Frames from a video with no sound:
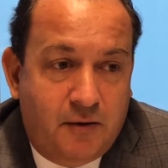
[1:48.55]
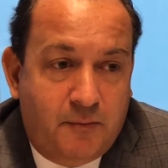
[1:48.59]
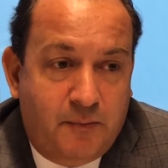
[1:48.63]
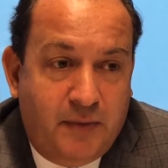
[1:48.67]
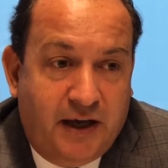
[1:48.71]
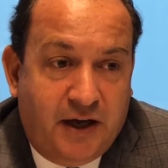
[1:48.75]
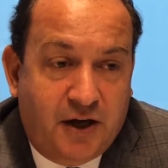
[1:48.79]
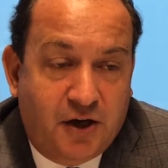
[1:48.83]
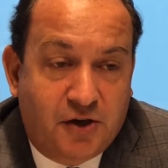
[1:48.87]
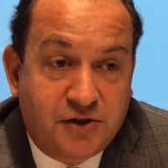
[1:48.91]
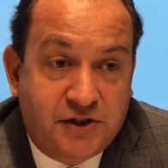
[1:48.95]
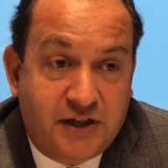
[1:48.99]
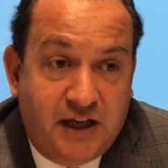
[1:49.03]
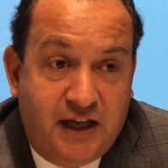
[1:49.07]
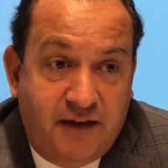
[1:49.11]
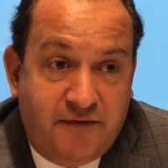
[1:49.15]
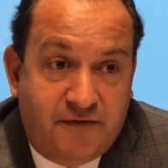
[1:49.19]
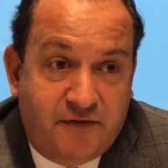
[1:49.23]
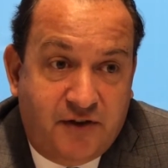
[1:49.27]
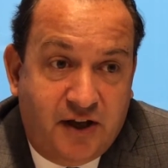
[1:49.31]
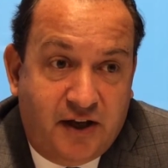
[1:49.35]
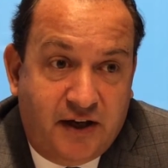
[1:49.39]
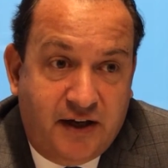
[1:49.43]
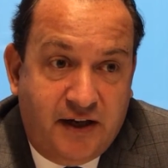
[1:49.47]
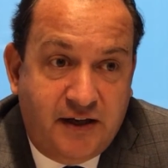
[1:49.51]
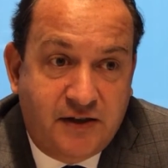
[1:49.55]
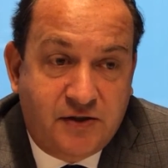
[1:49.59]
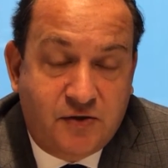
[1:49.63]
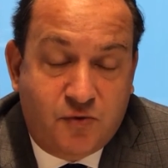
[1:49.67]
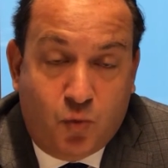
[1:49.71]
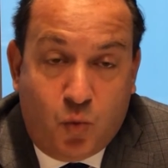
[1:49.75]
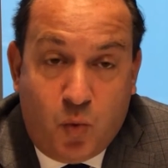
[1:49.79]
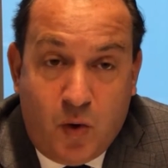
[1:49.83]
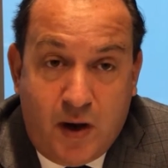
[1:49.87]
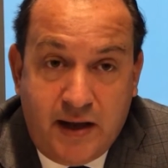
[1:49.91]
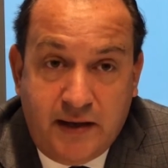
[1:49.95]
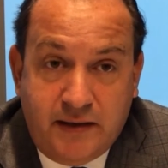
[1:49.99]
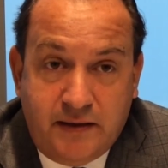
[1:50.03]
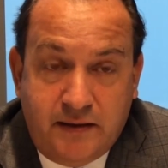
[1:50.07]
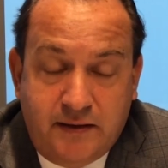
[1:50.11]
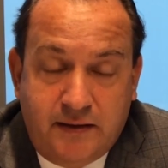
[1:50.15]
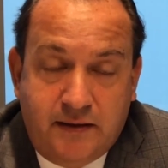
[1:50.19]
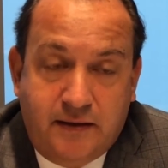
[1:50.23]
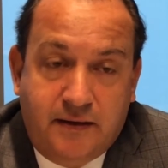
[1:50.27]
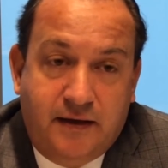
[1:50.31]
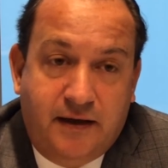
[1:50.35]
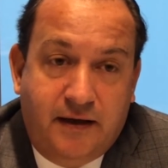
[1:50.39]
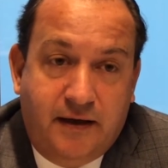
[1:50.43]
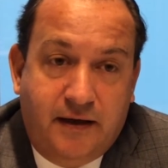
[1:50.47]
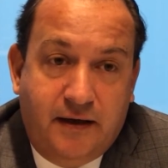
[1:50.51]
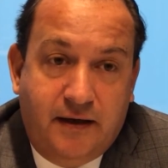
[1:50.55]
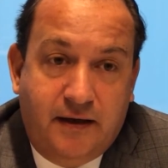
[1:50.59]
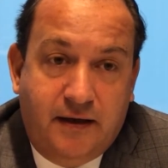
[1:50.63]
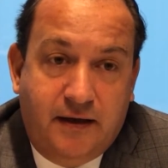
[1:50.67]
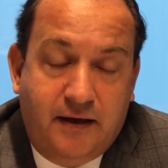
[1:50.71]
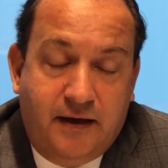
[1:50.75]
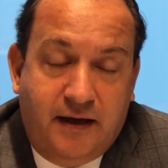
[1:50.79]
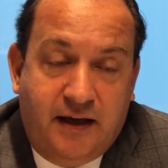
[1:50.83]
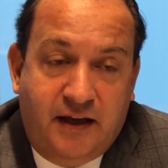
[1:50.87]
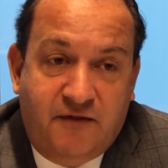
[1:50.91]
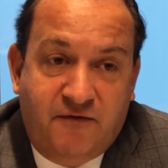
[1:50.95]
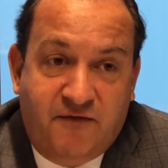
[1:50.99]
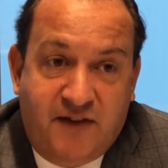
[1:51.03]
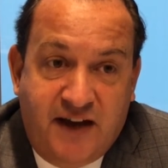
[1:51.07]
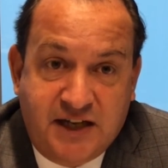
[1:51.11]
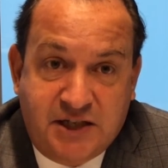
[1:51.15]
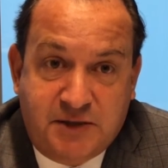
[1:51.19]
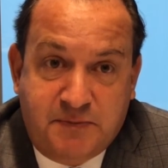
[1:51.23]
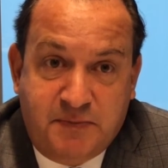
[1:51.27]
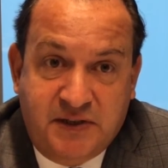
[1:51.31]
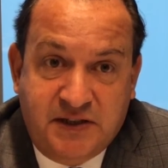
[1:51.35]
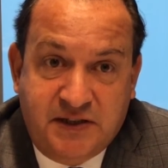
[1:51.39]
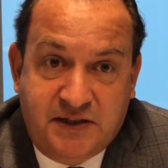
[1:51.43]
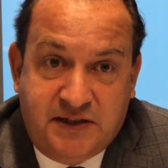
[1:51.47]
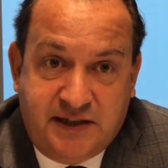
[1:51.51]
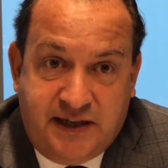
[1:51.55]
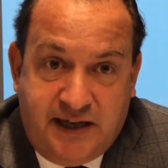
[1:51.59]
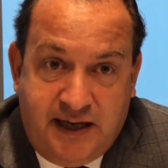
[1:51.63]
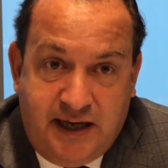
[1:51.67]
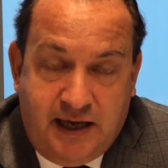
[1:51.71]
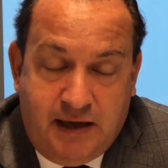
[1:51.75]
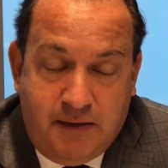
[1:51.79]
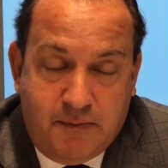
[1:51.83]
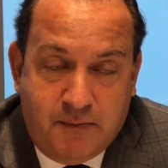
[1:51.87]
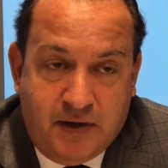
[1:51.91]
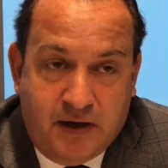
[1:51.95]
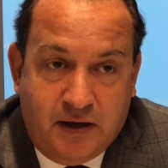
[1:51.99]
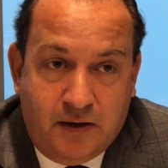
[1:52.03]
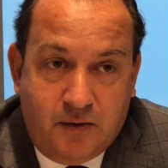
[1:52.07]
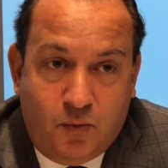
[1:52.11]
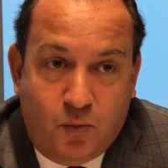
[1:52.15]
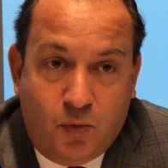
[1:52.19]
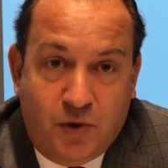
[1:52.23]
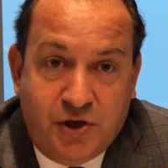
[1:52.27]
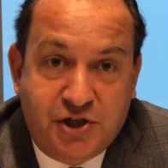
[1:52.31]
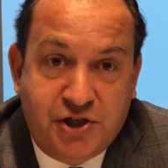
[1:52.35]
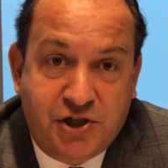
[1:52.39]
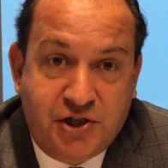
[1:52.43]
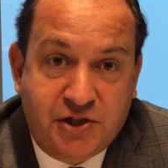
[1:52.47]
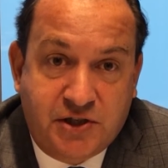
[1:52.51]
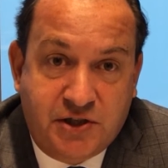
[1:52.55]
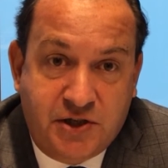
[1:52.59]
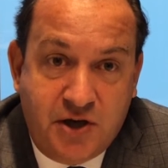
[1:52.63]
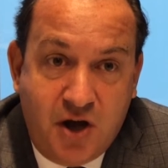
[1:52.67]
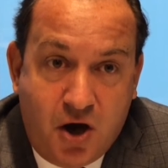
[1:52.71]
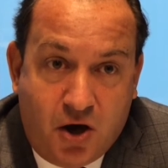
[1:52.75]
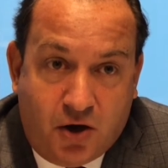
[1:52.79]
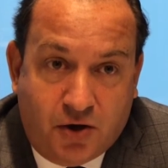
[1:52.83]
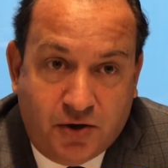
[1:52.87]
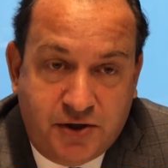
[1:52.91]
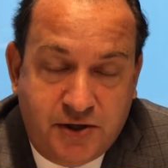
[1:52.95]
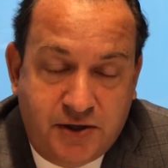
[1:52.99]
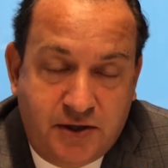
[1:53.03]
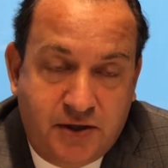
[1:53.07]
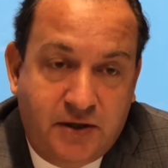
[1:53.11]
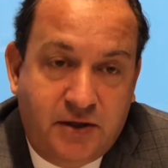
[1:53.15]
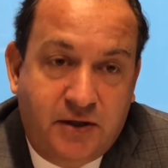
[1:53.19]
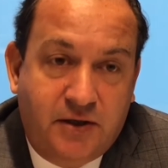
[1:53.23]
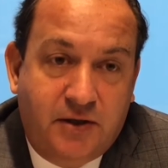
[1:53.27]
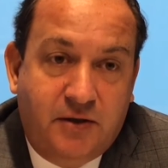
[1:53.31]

because if there is one investment scheme which is not